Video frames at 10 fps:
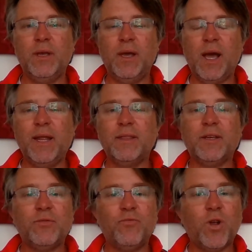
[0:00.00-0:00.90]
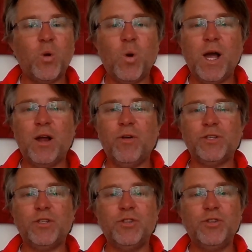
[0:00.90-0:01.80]
And it doesn't require
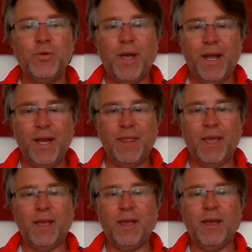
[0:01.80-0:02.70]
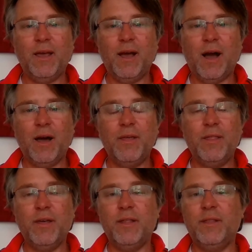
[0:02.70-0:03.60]
us to do anything other
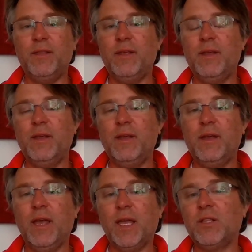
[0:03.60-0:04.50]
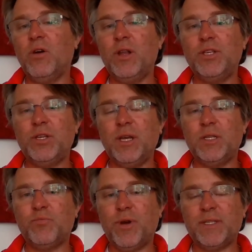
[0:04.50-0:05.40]
than acknowledge
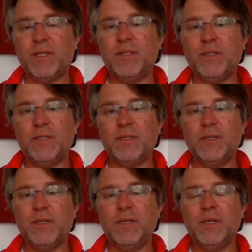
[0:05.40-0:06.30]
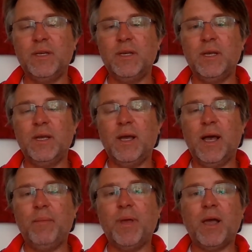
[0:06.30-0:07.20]
its presence
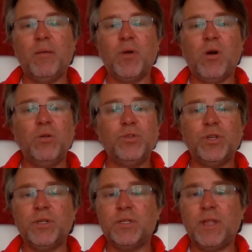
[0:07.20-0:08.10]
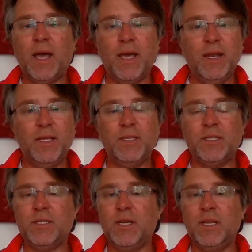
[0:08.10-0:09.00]
and become conscious that it
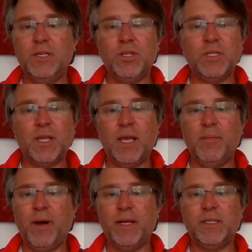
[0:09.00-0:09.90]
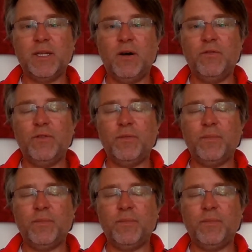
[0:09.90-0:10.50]
is, it is just here by itself.